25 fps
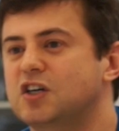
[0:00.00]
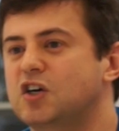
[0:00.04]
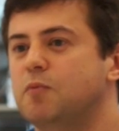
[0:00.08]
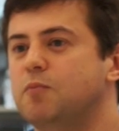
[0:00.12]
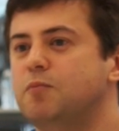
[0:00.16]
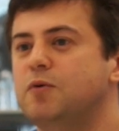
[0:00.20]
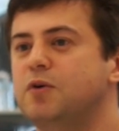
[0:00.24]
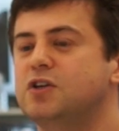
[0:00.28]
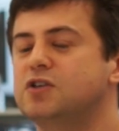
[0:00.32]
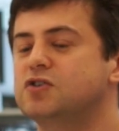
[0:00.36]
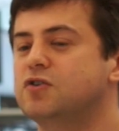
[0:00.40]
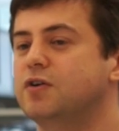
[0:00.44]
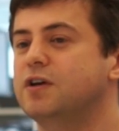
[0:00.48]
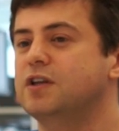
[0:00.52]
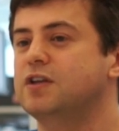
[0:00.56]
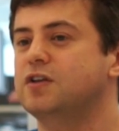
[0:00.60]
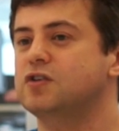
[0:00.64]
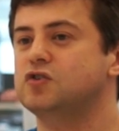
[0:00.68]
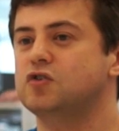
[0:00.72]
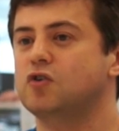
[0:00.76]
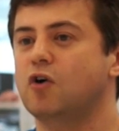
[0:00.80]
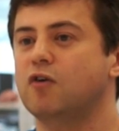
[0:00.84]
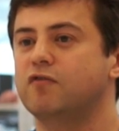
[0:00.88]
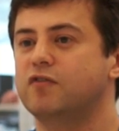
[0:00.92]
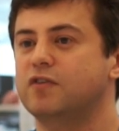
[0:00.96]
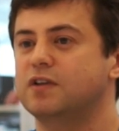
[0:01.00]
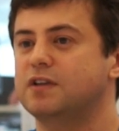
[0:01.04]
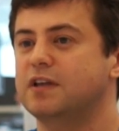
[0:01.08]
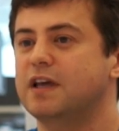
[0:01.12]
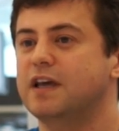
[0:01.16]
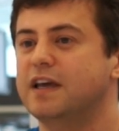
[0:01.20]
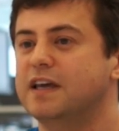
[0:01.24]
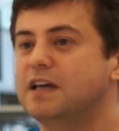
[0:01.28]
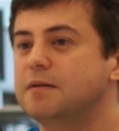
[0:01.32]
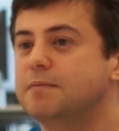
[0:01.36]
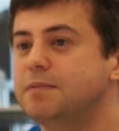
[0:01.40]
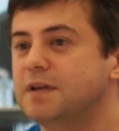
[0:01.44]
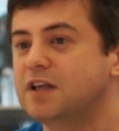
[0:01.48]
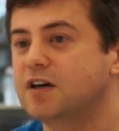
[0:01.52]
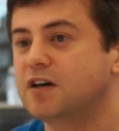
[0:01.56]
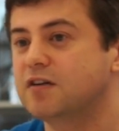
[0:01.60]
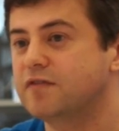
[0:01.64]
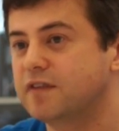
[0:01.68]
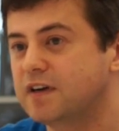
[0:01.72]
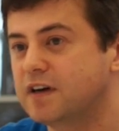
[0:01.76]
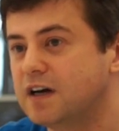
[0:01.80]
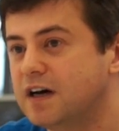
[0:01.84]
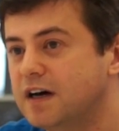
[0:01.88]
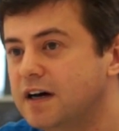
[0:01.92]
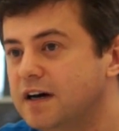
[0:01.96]
computer is going to solve it in a blink
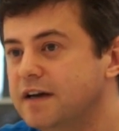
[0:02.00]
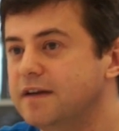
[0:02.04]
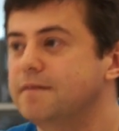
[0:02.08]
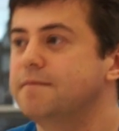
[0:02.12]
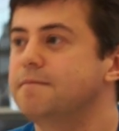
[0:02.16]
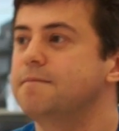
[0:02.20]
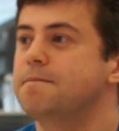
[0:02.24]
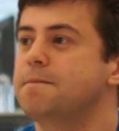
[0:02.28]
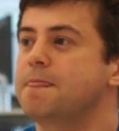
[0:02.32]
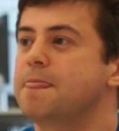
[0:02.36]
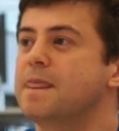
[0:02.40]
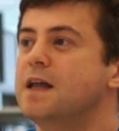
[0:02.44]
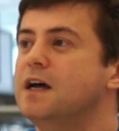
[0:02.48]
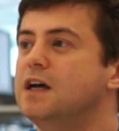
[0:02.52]
of an eye. Yeah.